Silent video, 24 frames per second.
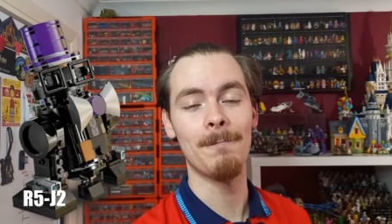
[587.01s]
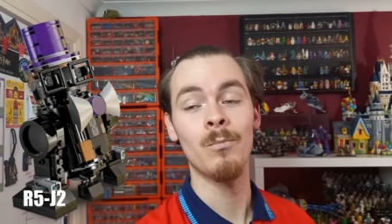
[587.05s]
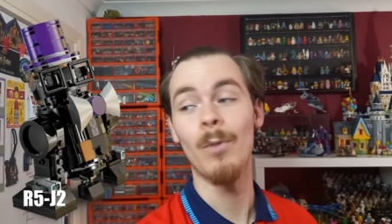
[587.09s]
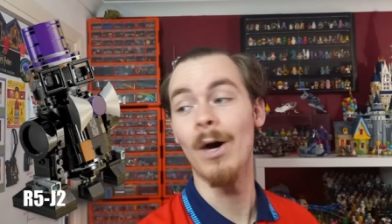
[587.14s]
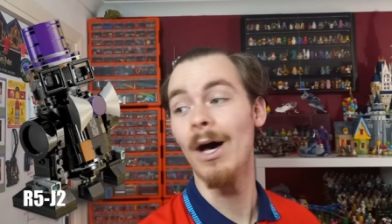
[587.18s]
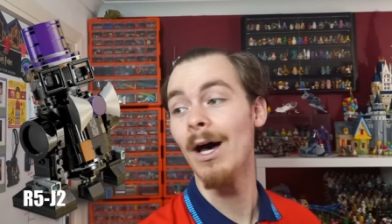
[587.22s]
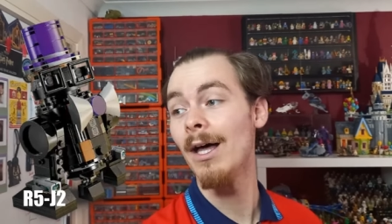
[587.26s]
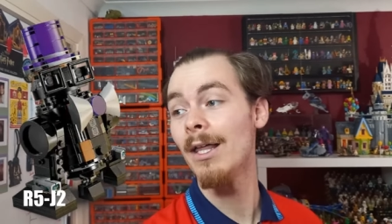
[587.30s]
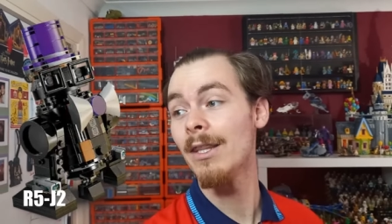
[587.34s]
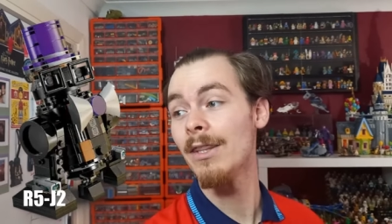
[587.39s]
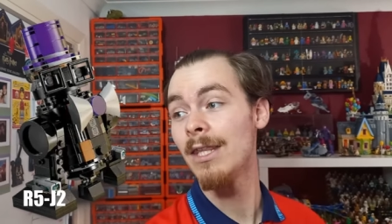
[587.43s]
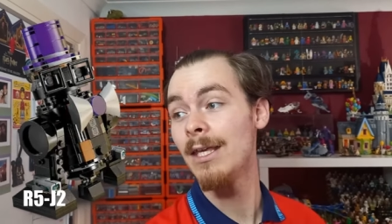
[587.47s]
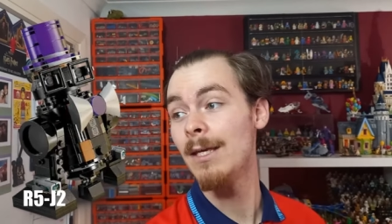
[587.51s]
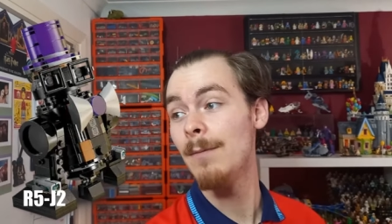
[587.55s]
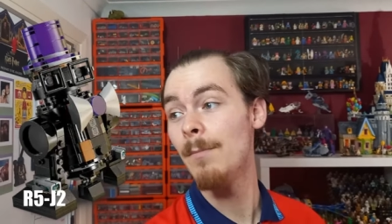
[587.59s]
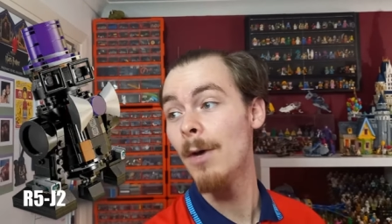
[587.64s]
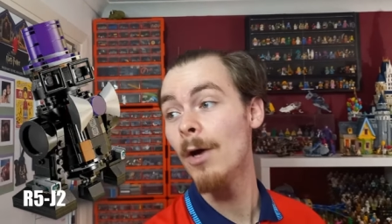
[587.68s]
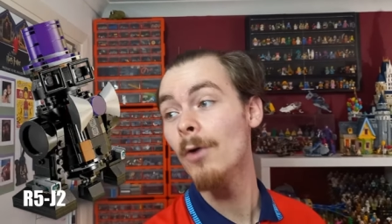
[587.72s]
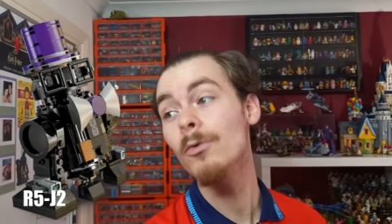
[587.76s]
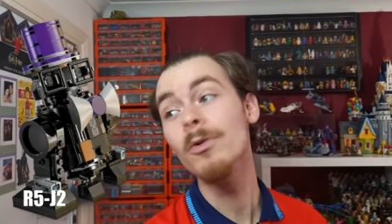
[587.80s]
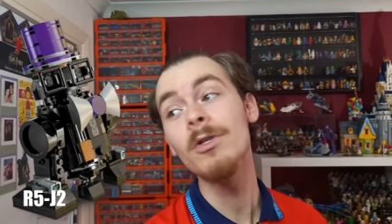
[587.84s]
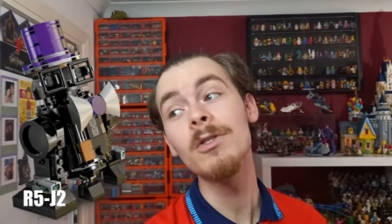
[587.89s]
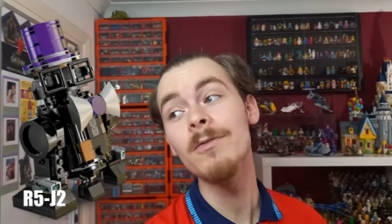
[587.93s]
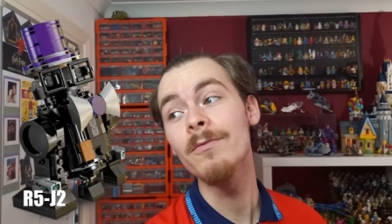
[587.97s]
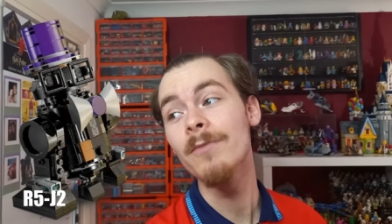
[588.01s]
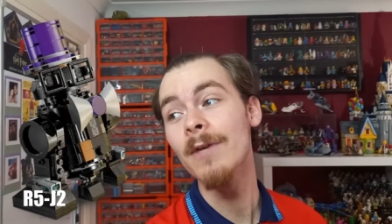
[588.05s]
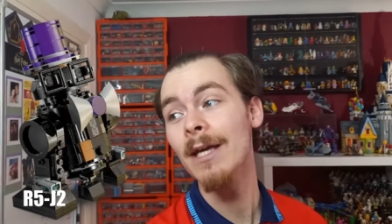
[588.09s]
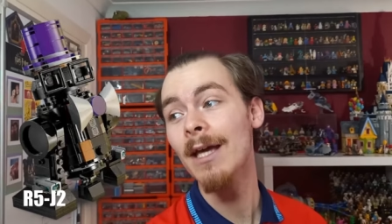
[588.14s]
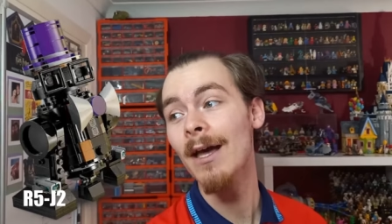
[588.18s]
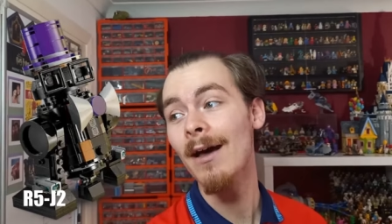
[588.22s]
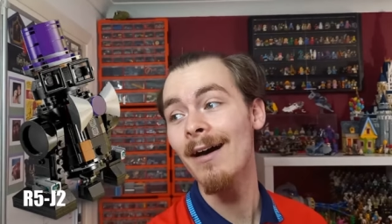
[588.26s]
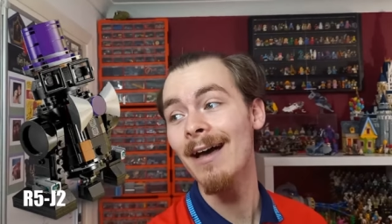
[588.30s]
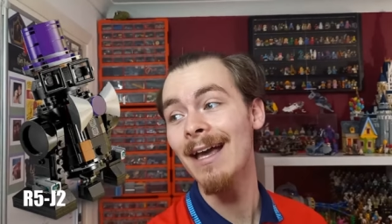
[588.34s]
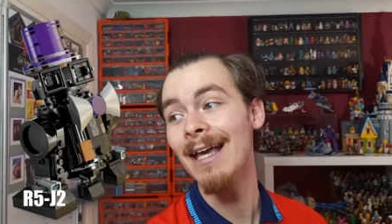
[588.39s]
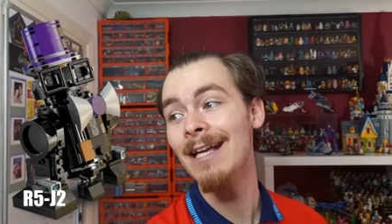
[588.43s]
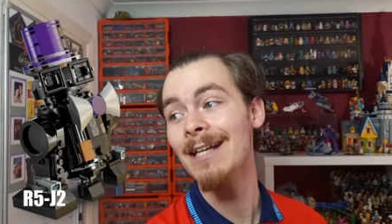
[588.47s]
But the bonus
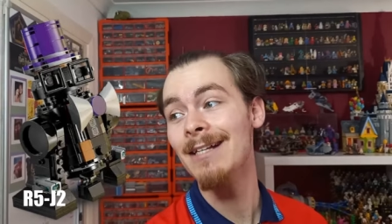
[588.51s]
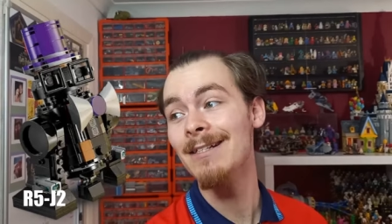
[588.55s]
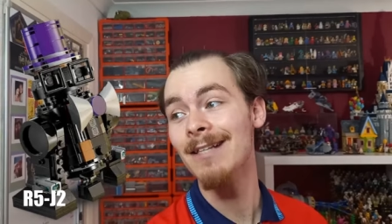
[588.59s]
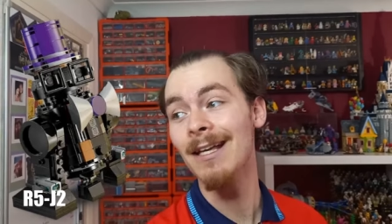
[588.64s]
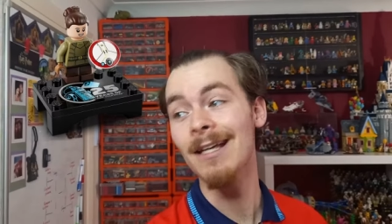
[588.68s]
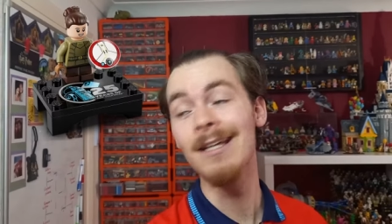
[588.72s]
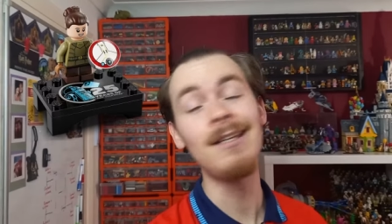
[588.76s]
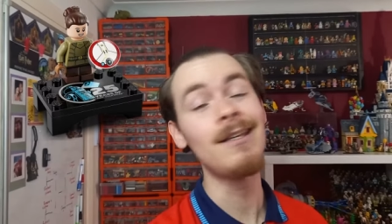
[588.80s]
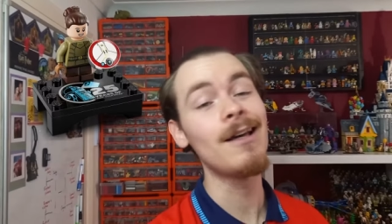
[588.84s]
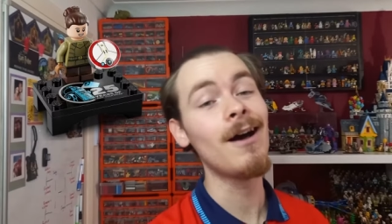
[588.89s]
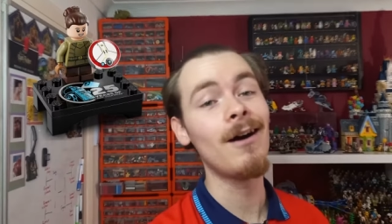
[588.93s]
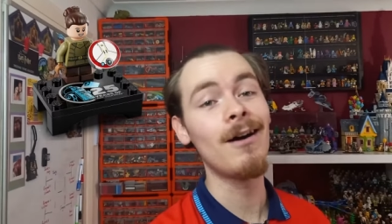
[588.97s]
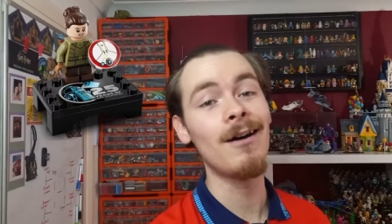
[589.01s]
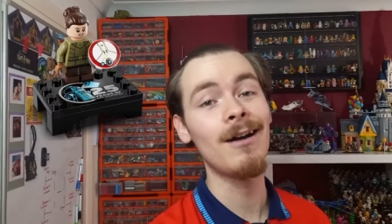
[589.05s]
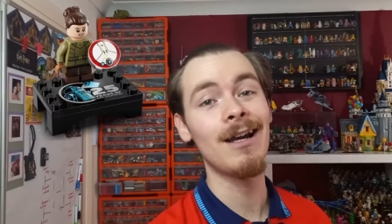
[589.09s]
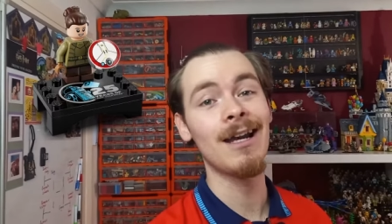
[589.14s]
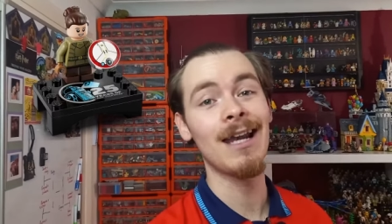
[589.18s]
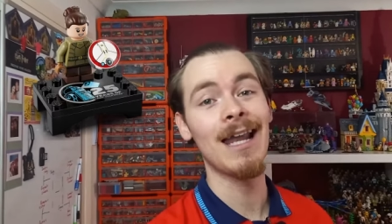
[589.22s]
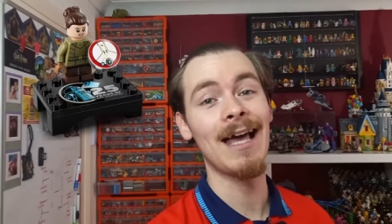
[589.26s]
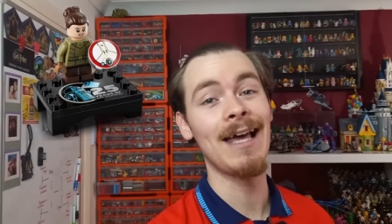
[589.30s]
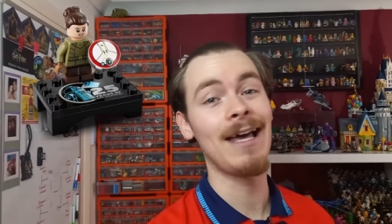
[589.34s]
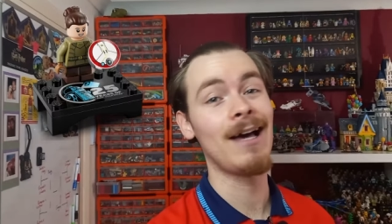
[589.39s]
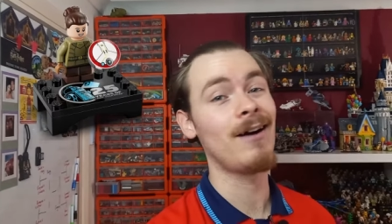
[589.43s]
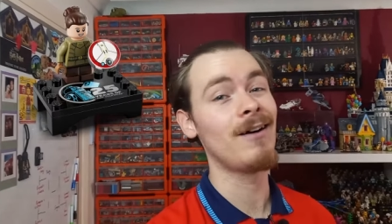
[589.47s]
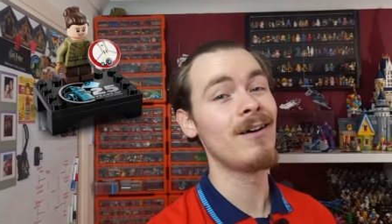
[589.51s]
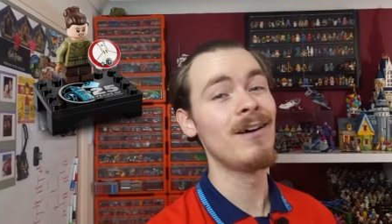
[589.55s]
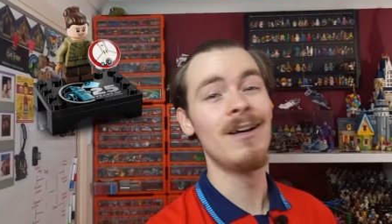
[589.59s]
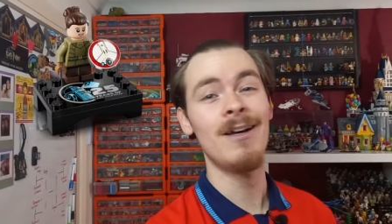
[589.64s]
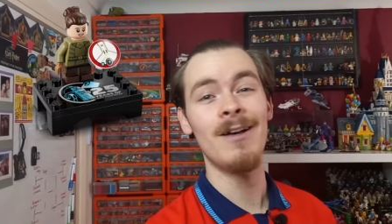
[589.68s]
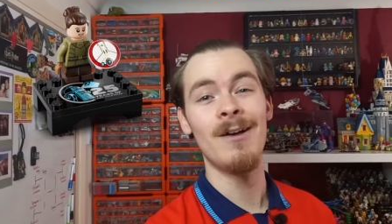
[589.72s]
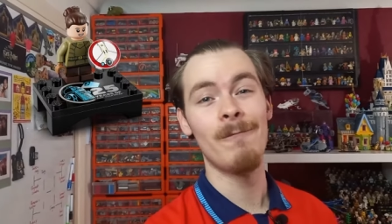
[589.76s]
figure is a young Leia.